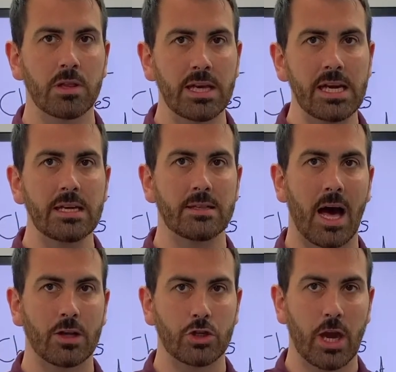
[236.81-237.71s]
lead
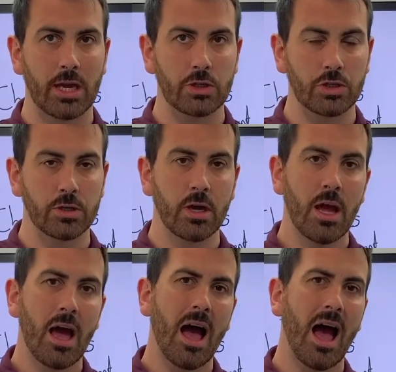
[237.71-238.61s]
that change,
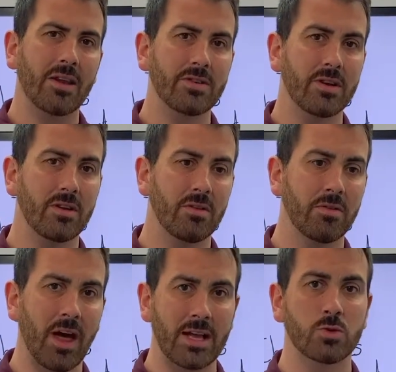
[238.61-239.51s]
and
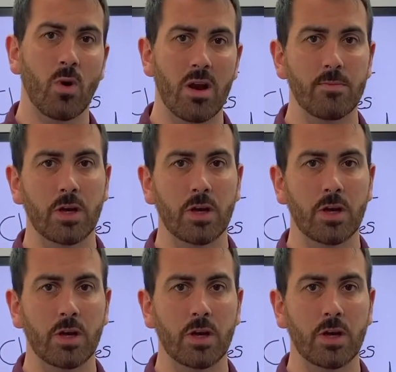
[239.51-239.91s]
that's where it